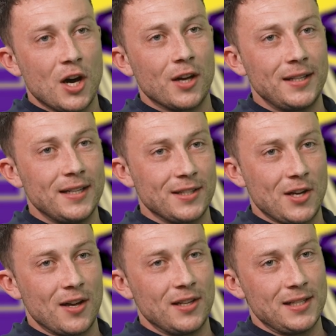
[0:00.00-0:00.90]
got his
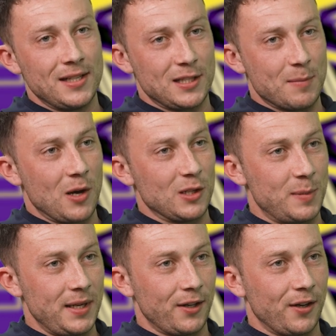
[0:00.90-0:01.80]
little small
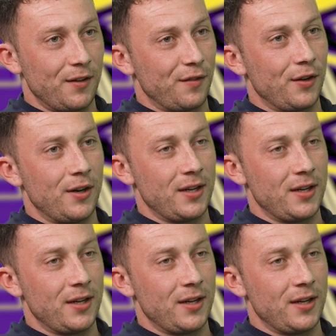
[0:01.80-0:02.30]
speaker for